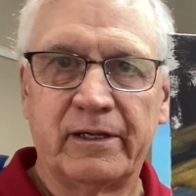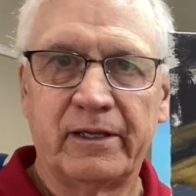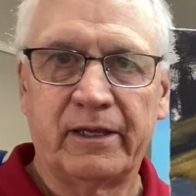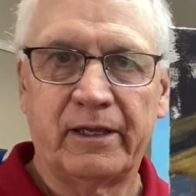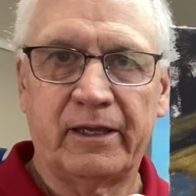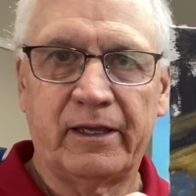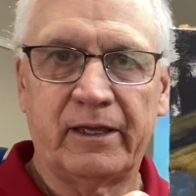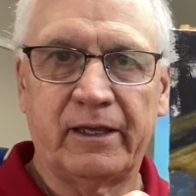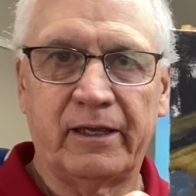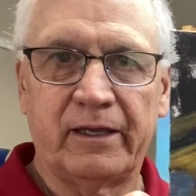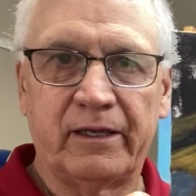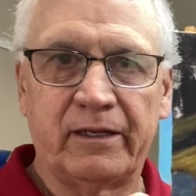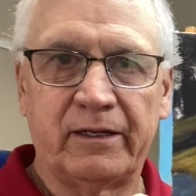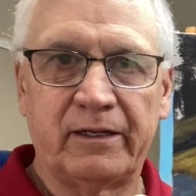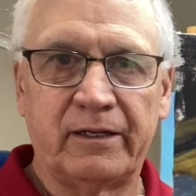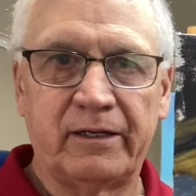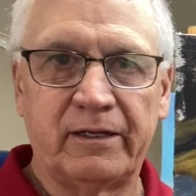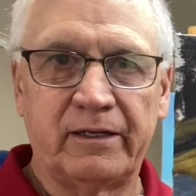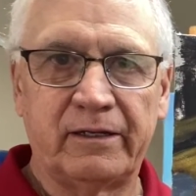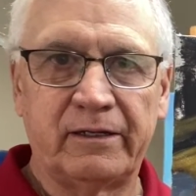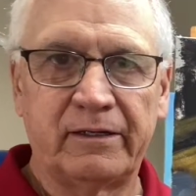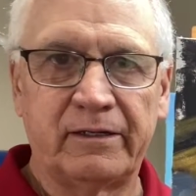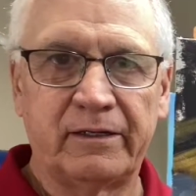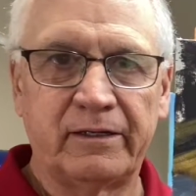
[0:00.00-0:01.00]
And
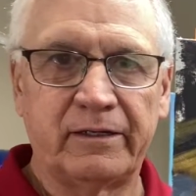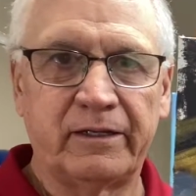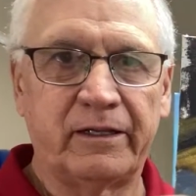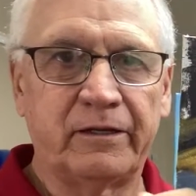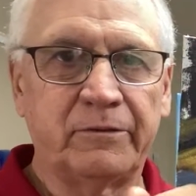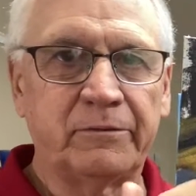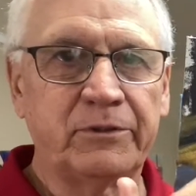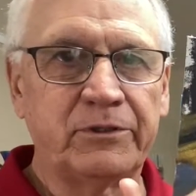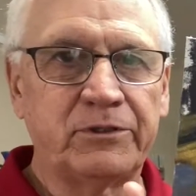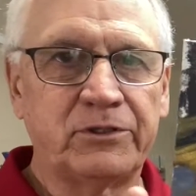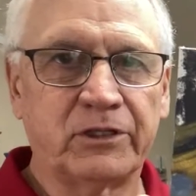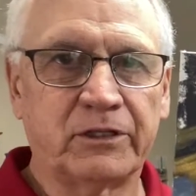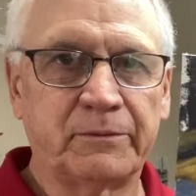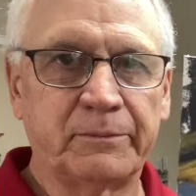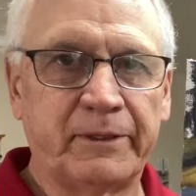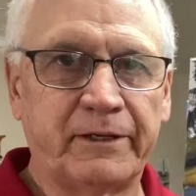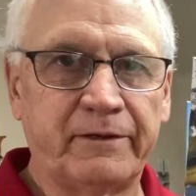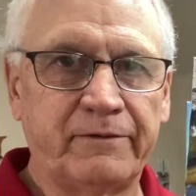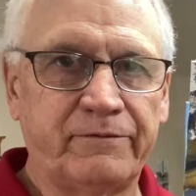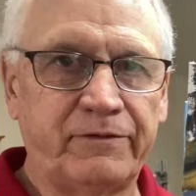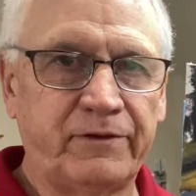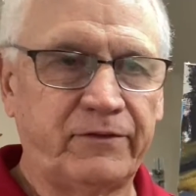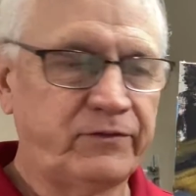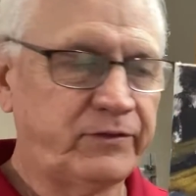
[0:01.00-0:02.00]
another one took
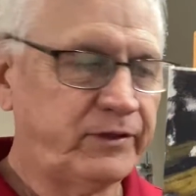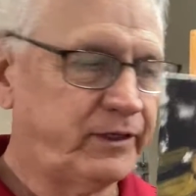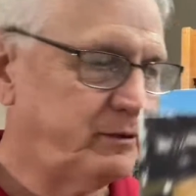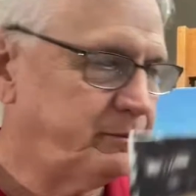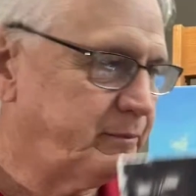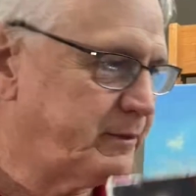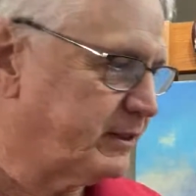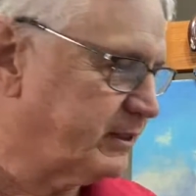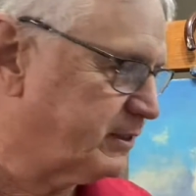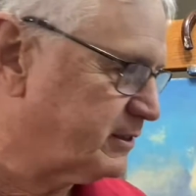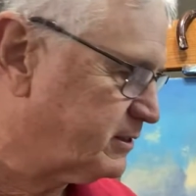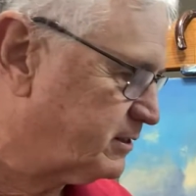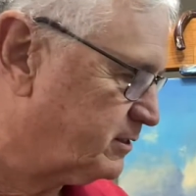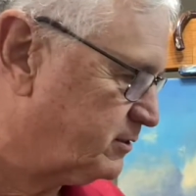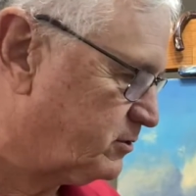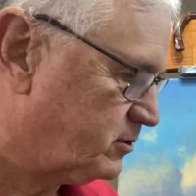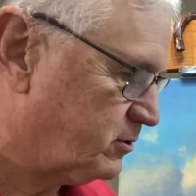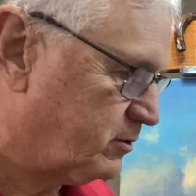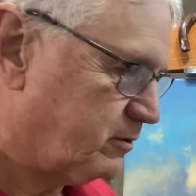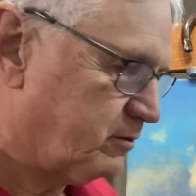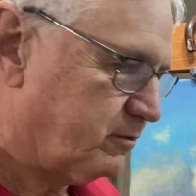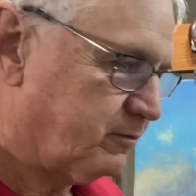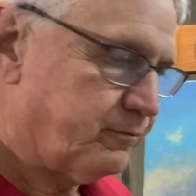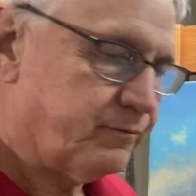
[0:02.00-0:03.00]
about 15 minutes.
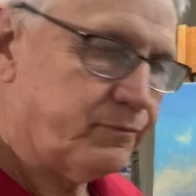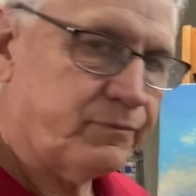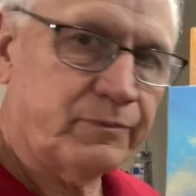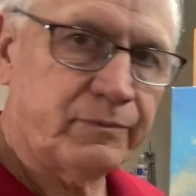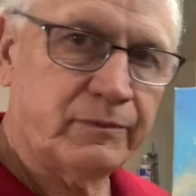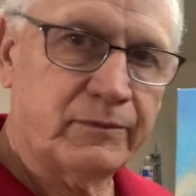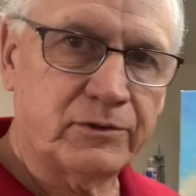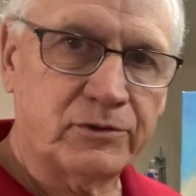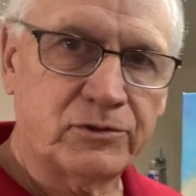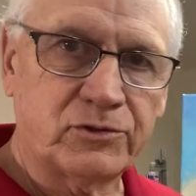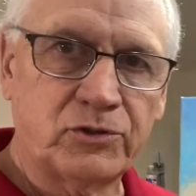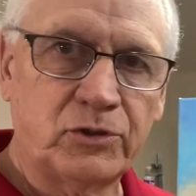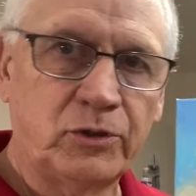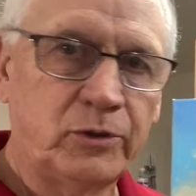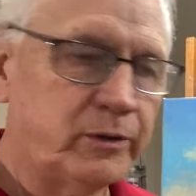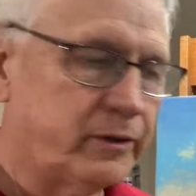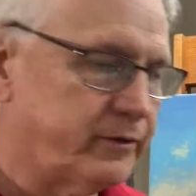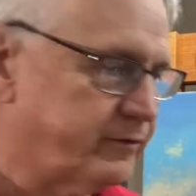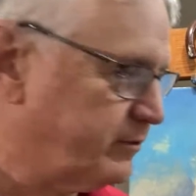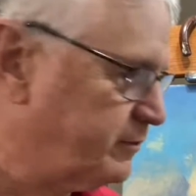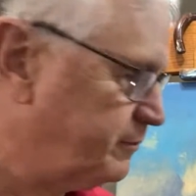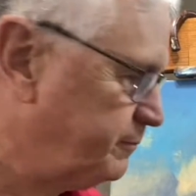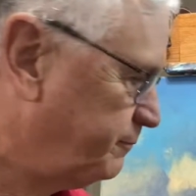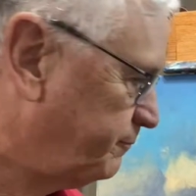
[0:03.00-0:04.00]
So there's 2
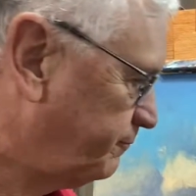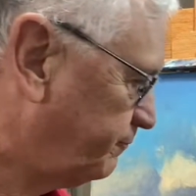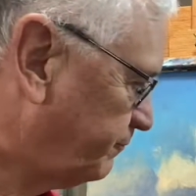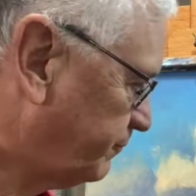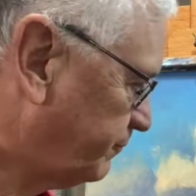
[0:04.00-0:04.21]
of them.